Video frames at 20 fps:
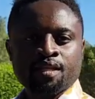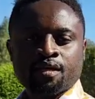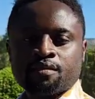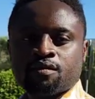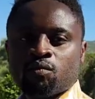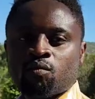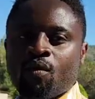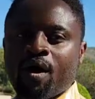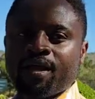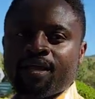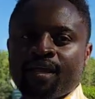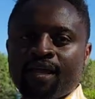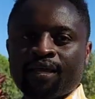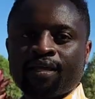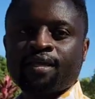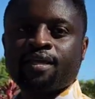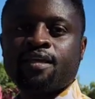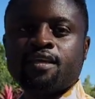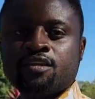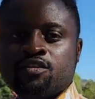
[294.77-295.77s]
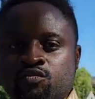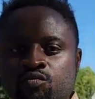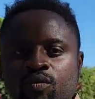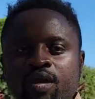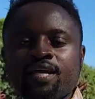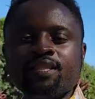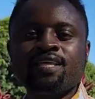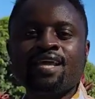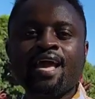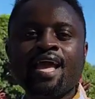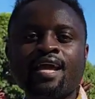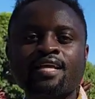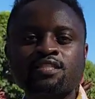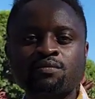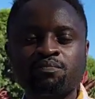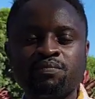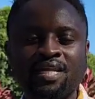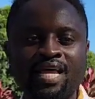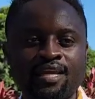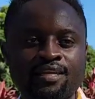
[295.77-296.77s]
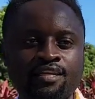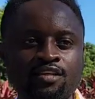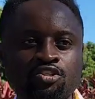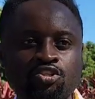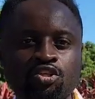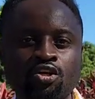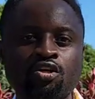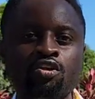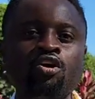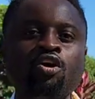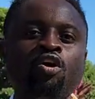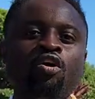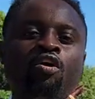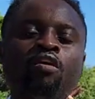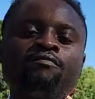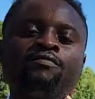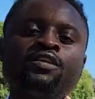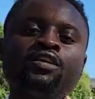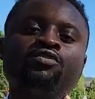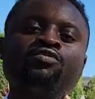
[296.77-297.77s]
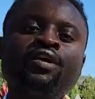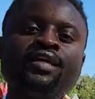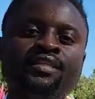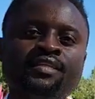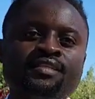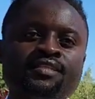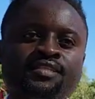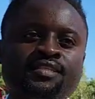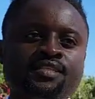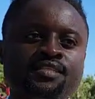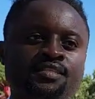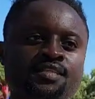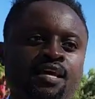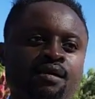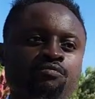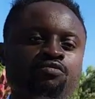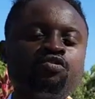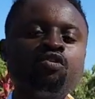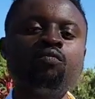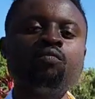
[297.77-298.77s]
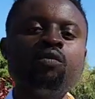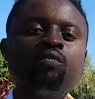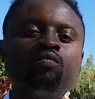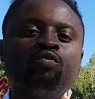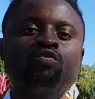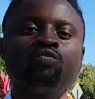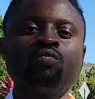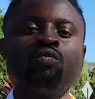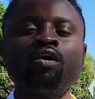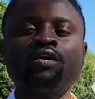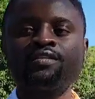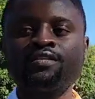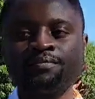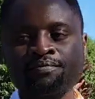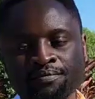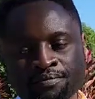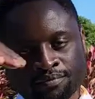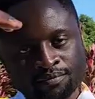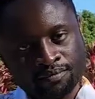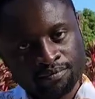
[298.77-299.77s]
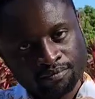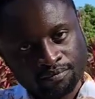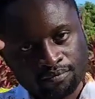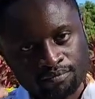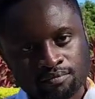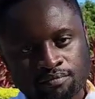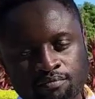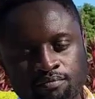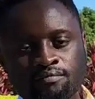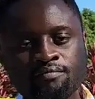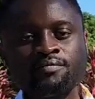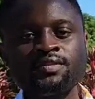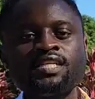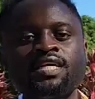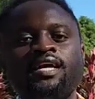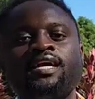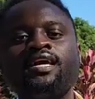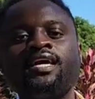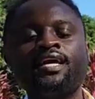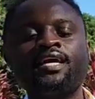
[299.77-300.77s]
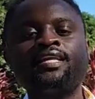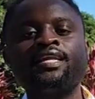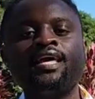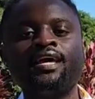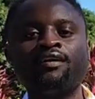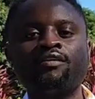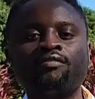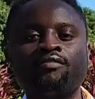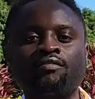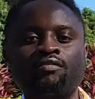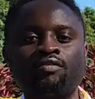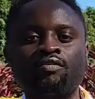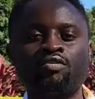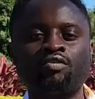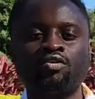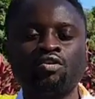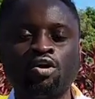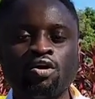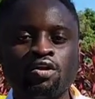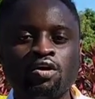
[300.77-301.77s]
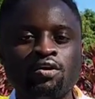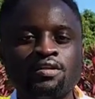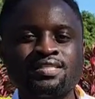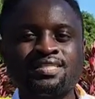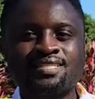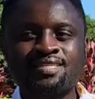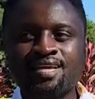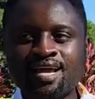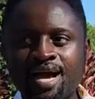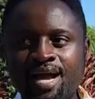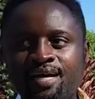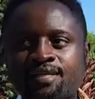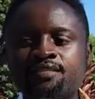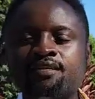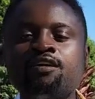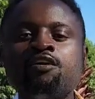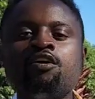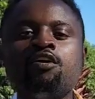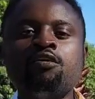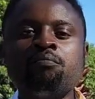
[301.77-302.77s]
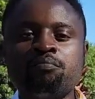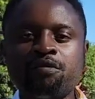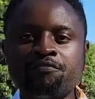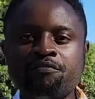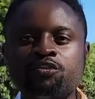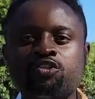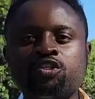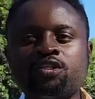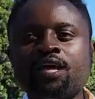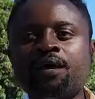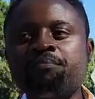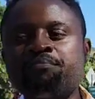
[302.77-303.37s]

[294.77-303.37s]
the WAEC is where the explanation of the grading system. So we would want a clear colored, scanned, professional